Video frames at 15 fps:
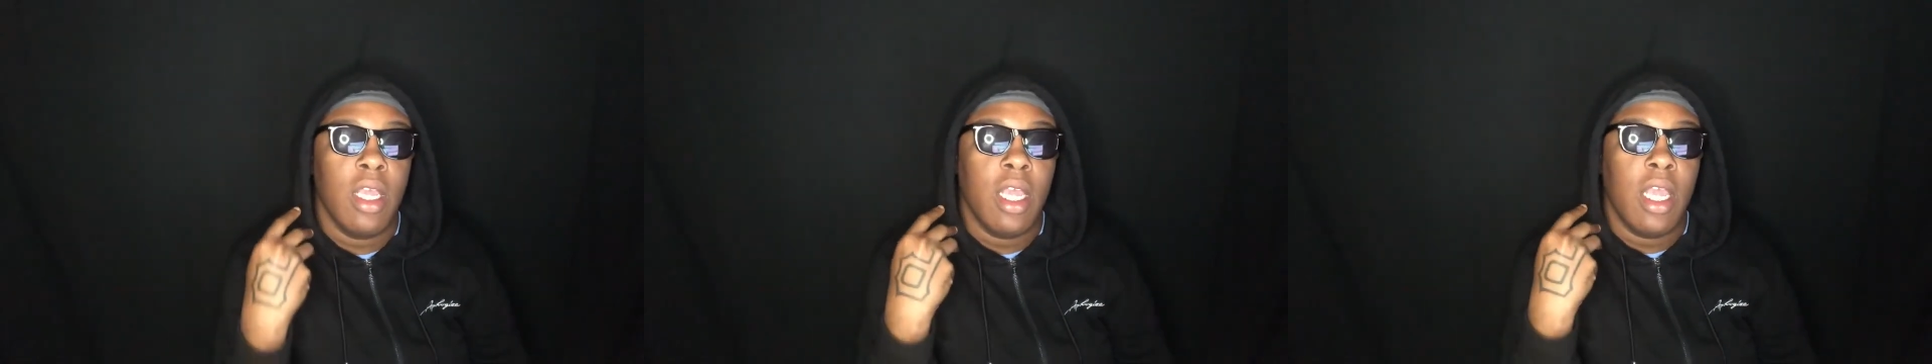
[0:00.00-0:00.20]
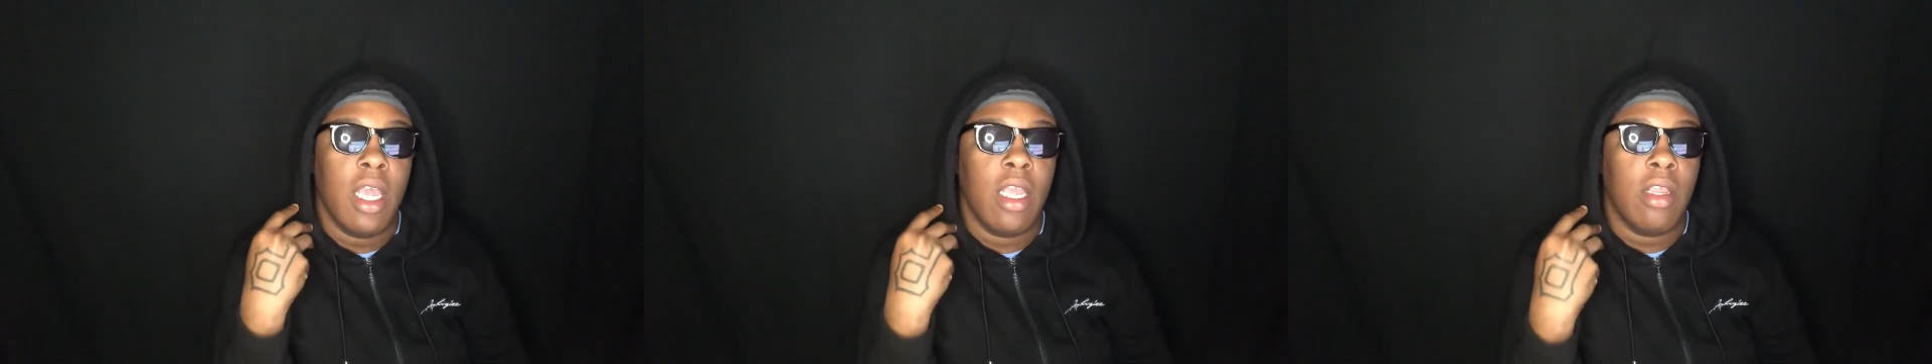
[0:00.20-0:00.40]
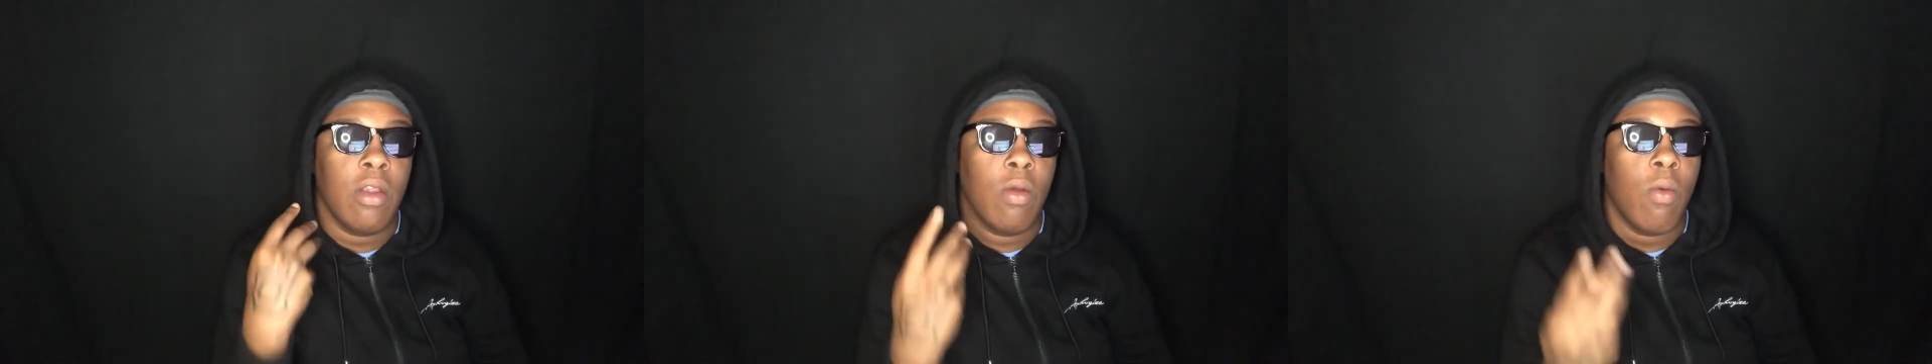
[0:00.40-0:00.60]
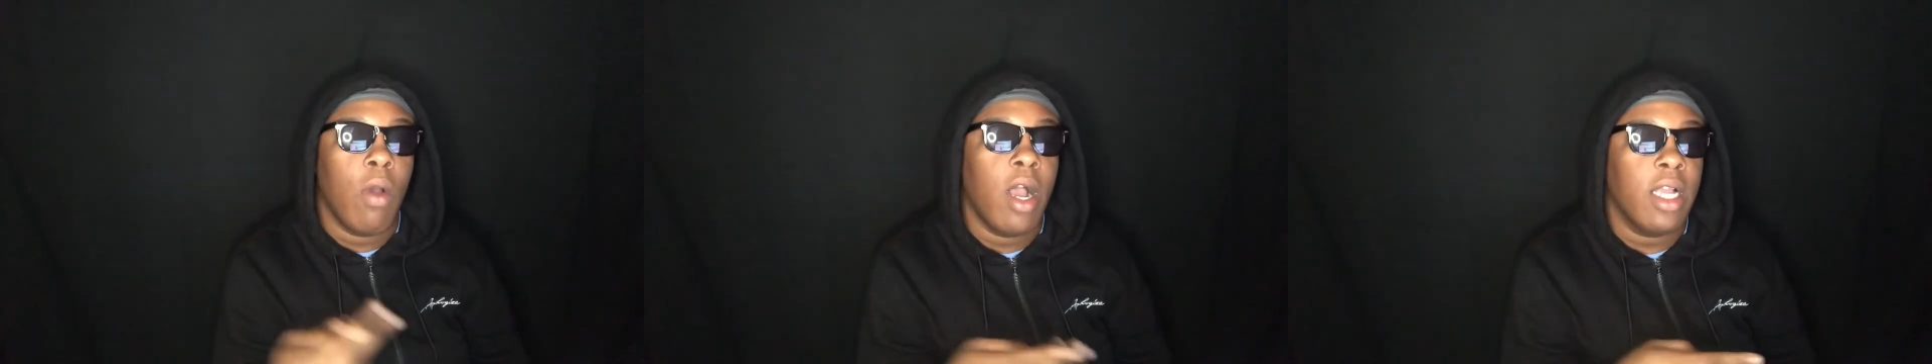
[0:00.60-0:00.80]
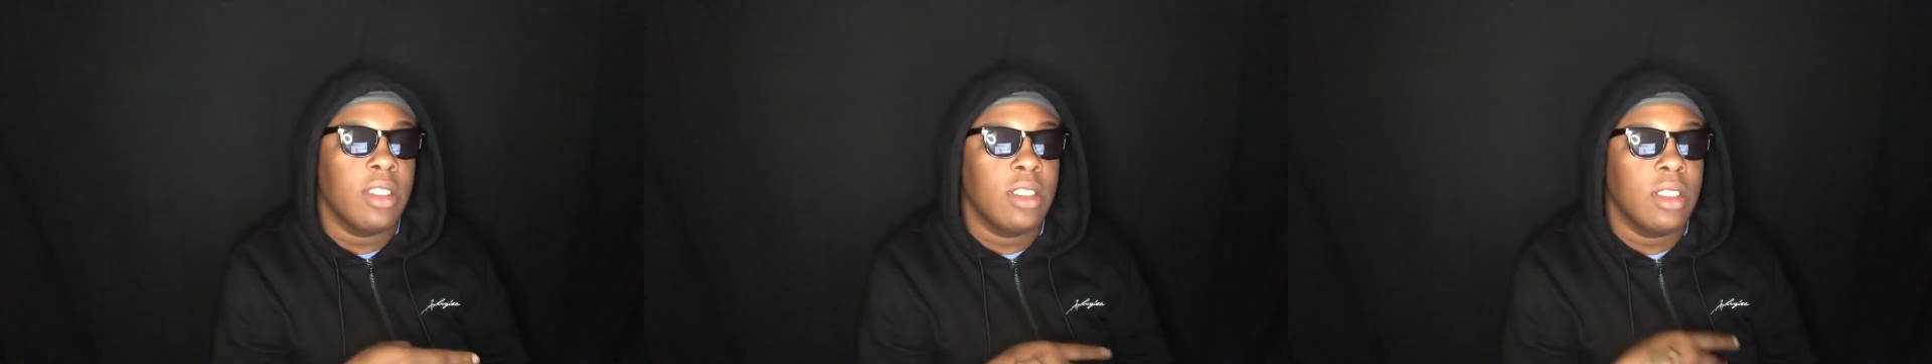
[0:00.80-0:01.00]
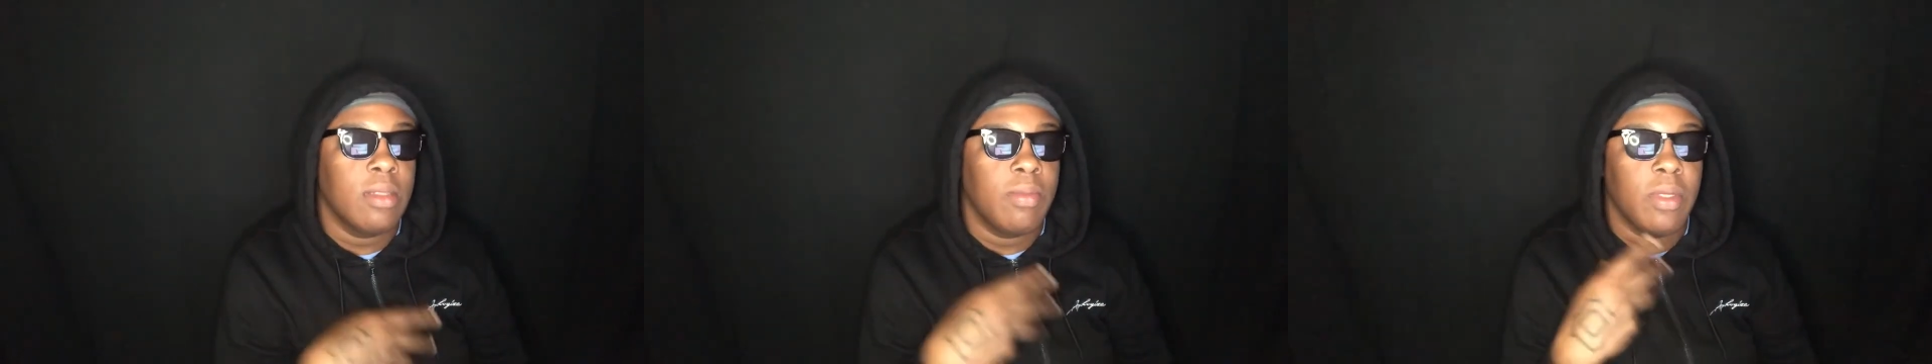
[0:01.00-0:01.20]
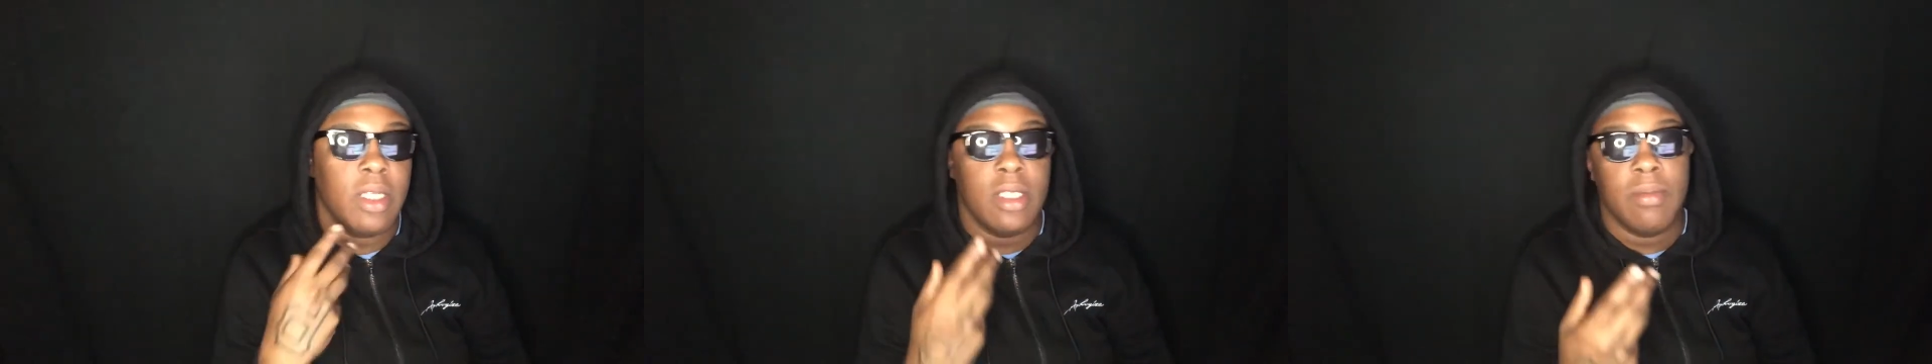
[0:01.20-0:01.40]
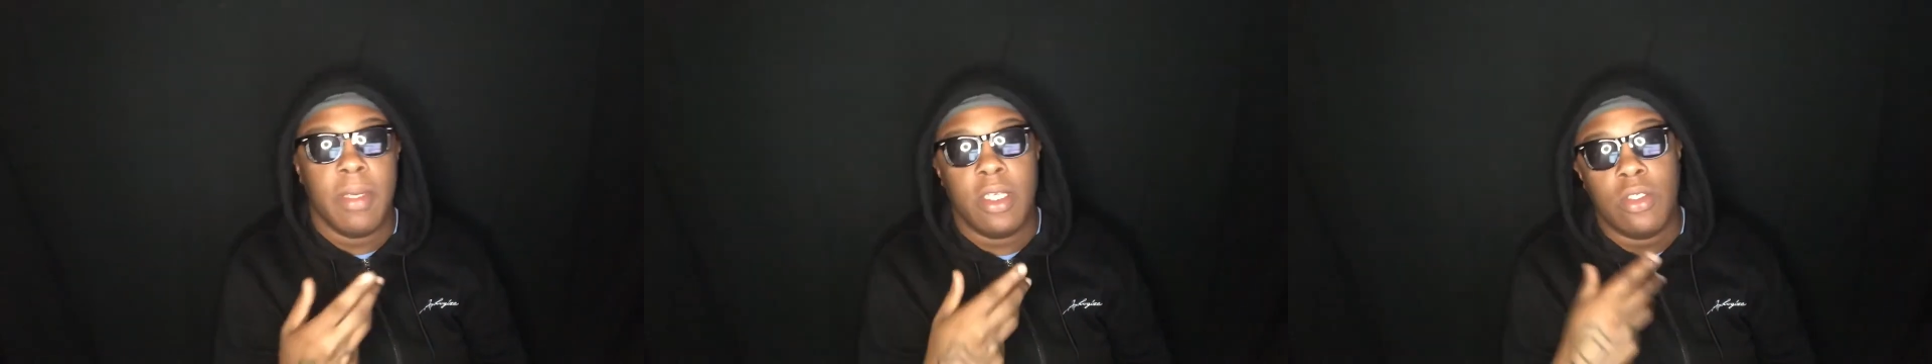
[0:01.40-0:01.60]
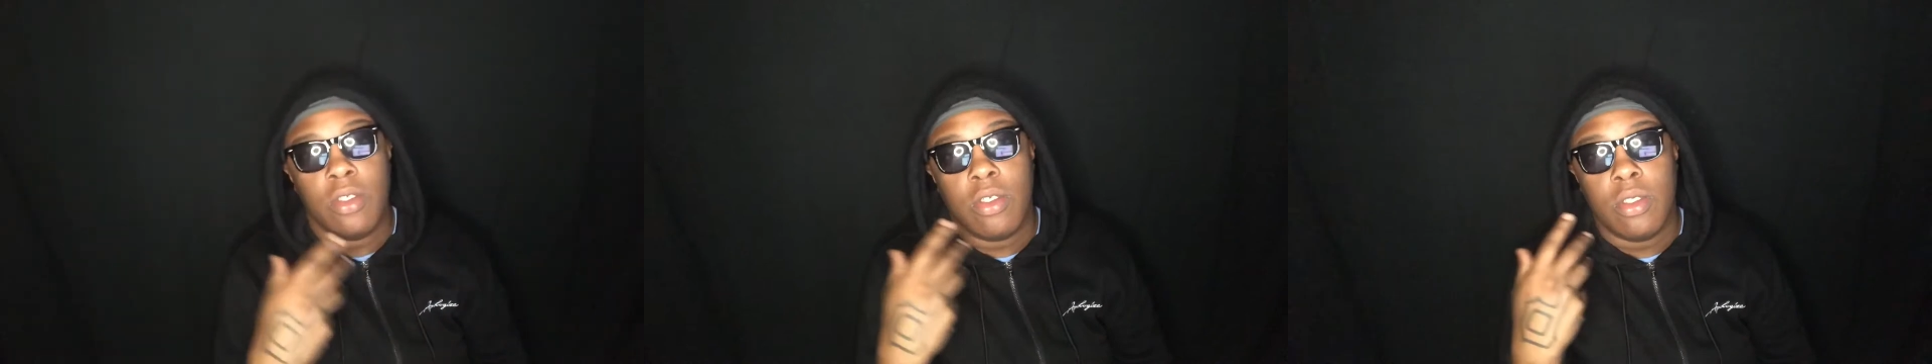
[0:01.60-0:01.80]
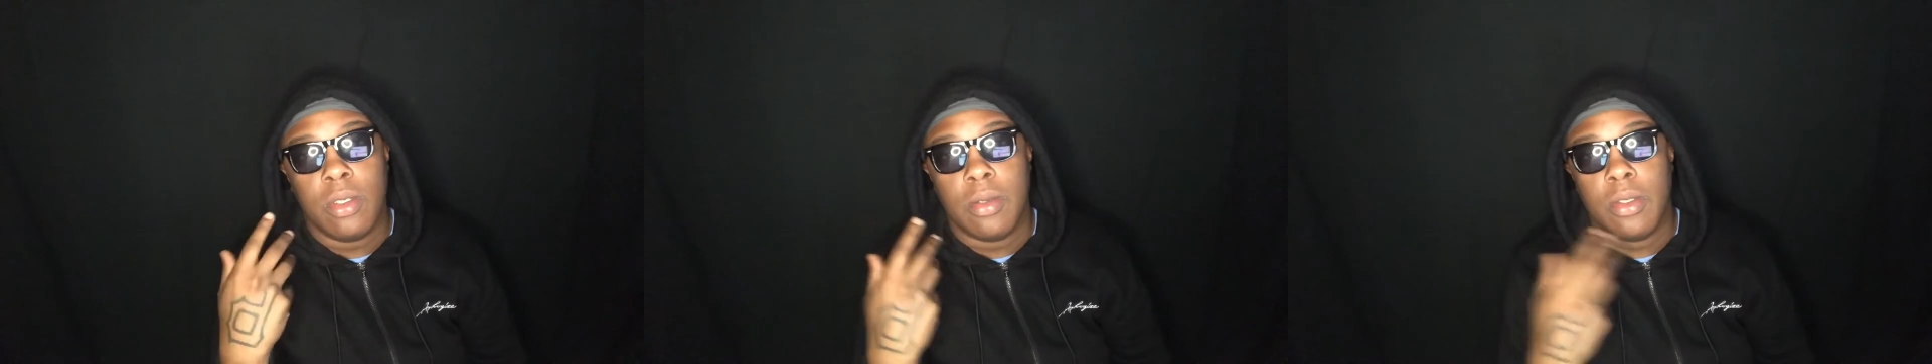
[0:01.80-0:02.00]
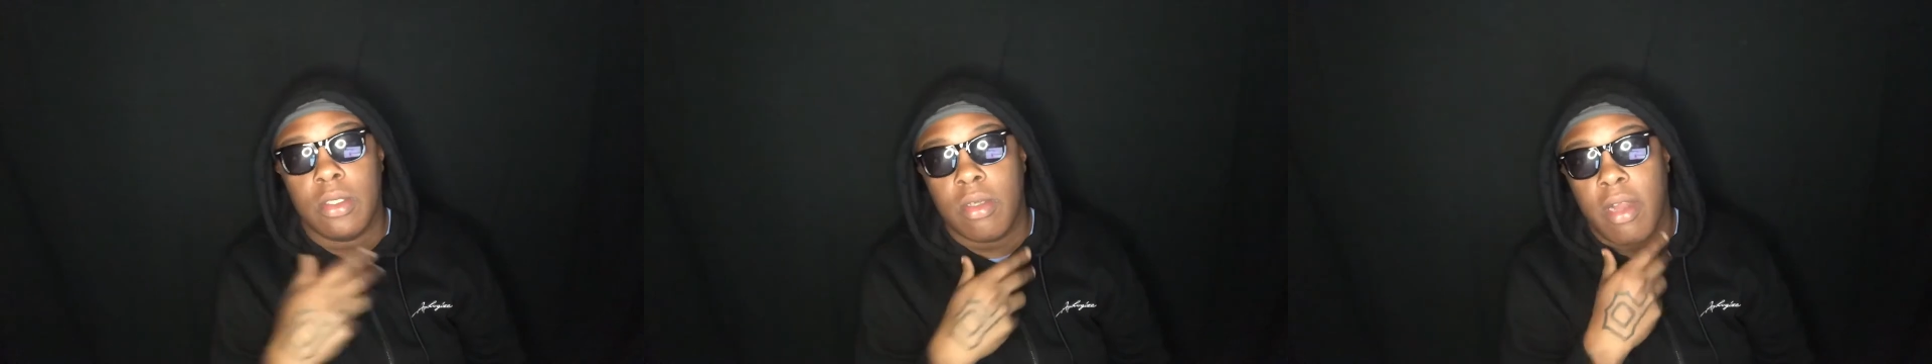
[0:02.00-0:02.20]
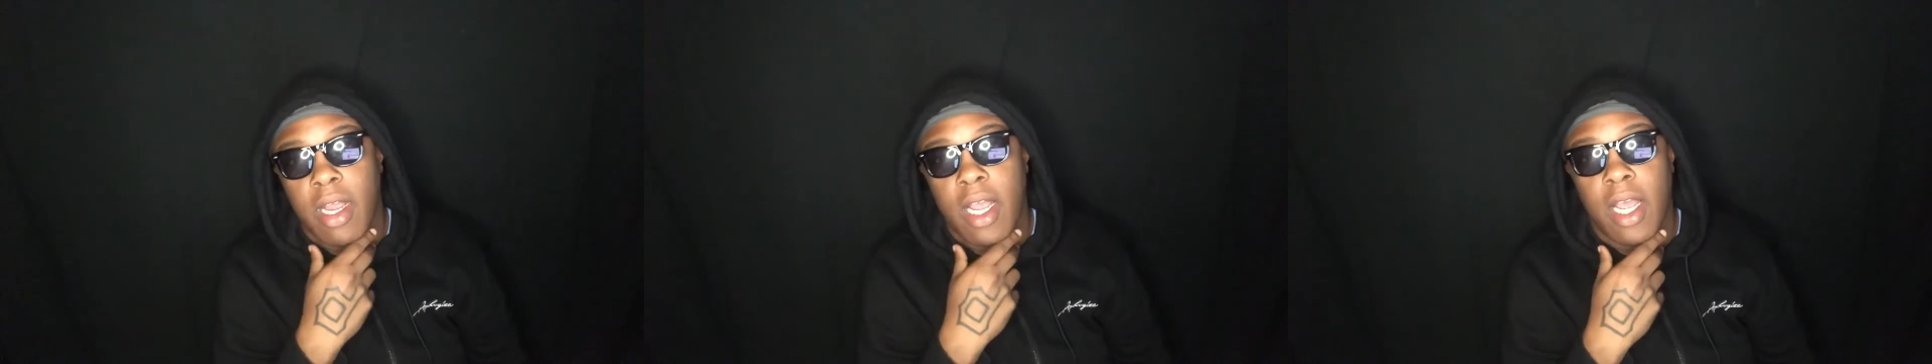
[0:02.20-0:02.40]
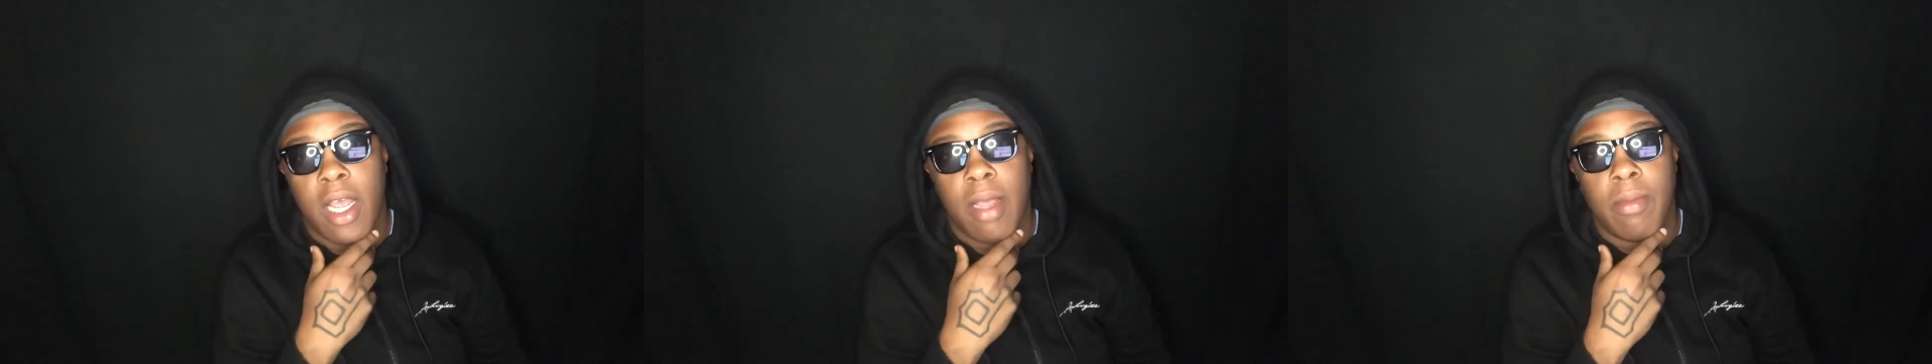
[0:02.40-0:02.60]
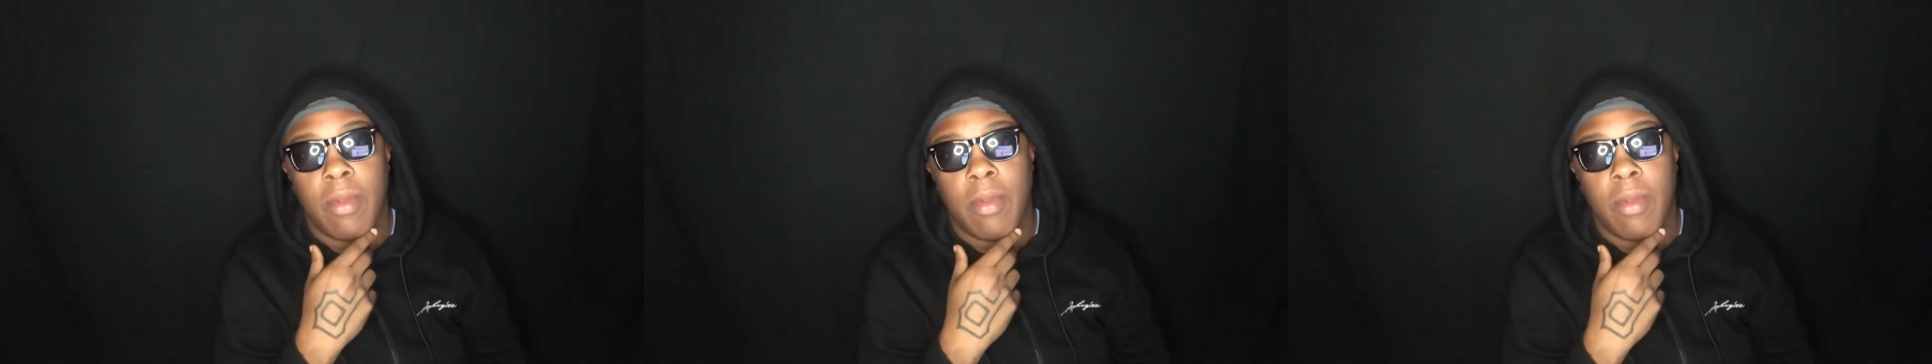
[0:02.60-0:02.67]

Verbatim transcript: and you're watching, please make sure you subscribe.